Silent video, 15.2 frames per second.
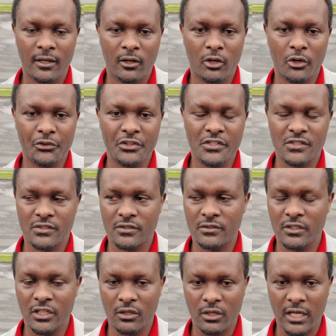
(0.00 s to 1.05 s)
All these
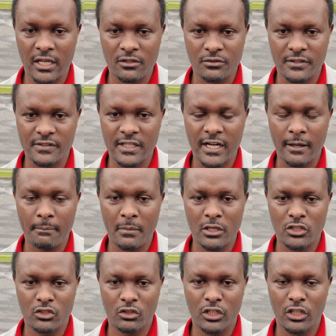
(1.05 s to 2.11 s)
countries that I'm
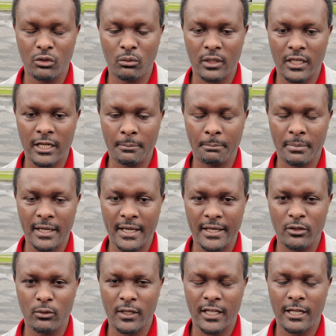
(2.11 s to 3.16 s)
mentioning, you can apply.
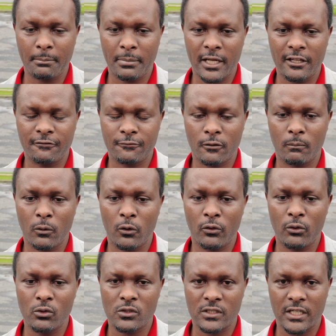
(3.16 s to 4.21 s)
You can apply from all
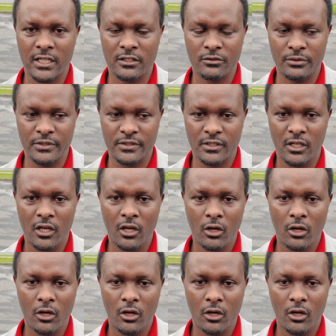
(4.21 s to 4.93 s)
those countries.